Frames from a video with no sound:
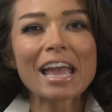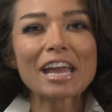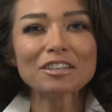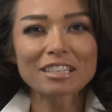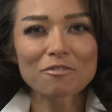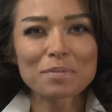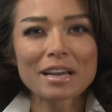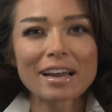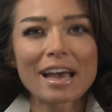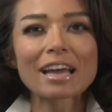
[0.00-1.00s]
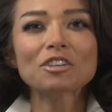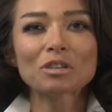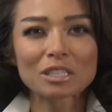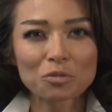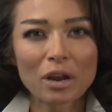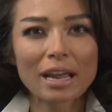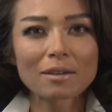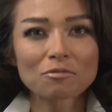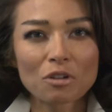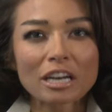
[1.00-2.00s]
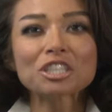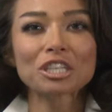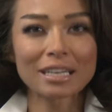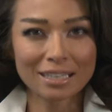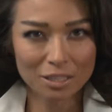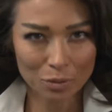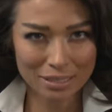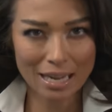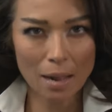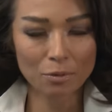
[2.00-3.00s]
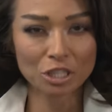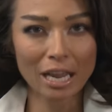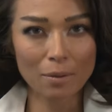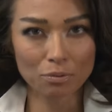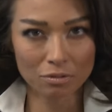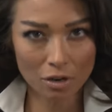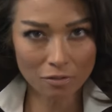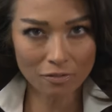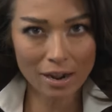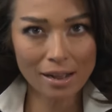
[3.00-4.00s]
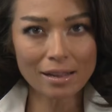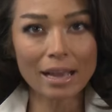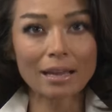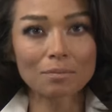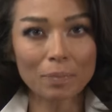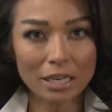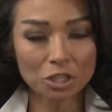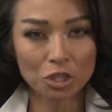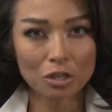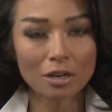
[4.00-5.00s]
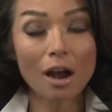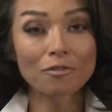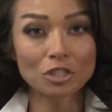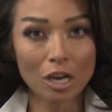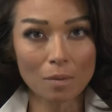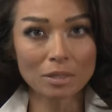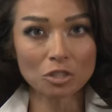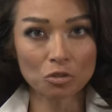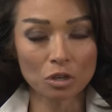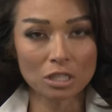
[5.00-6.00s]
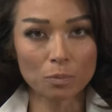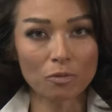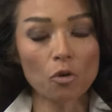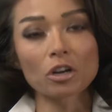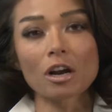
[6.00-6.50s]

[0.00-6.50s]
Here's FBI head Chris Wray rushing to establish a profile and picture of Thomas Crooks before